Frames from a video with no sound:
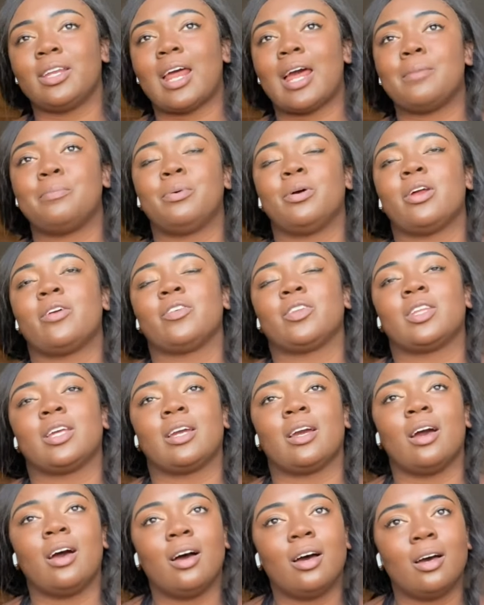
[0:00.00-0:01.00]
I'd put
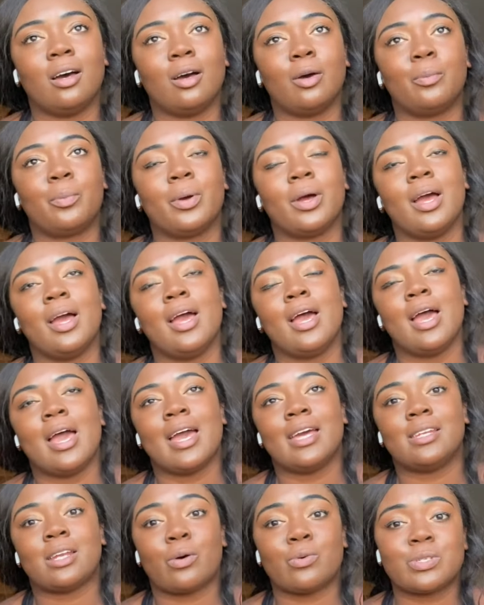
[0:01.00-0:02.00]
everything up
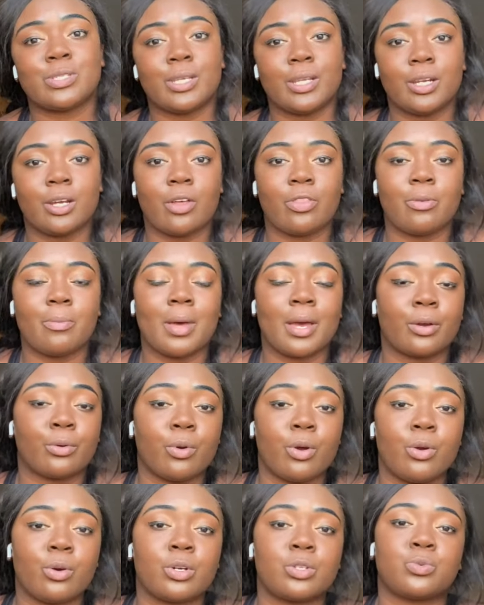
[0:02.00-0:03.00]
and I was sitting on the back
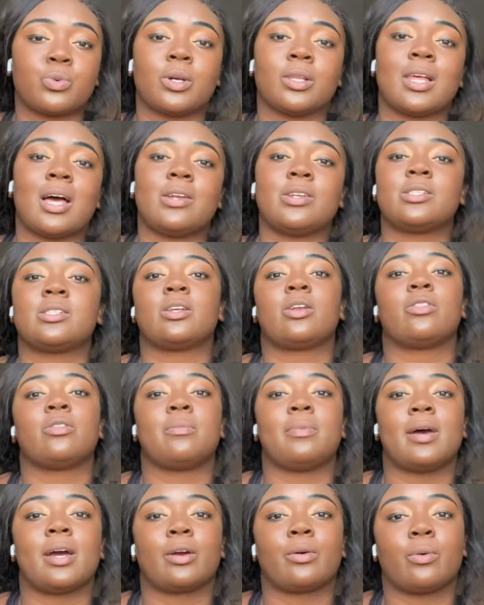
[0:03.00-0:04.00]
row because we're allowed to sit on the
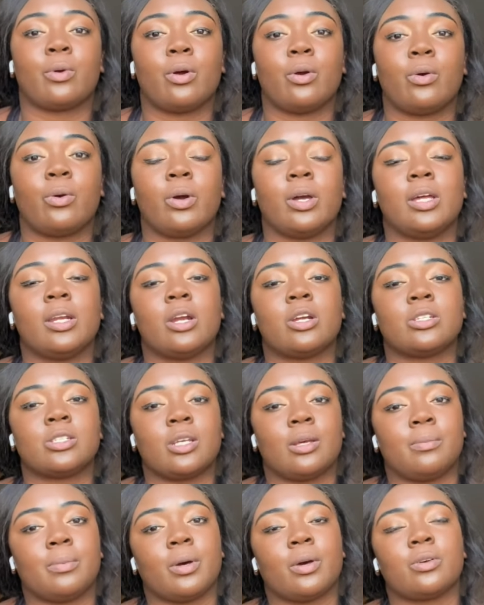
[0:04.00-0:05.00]
back row in our
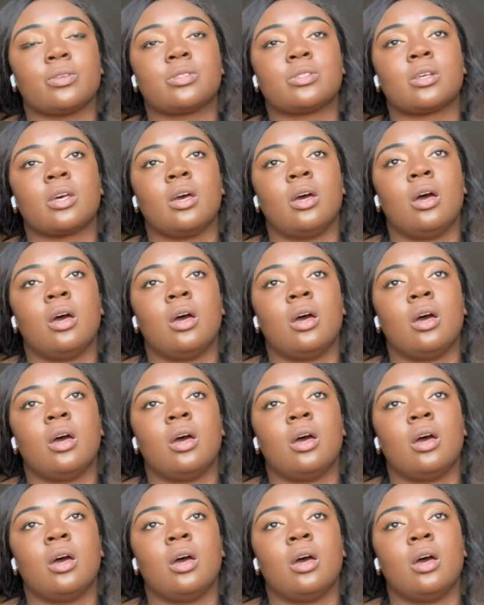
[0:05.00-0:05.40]
seatbelts.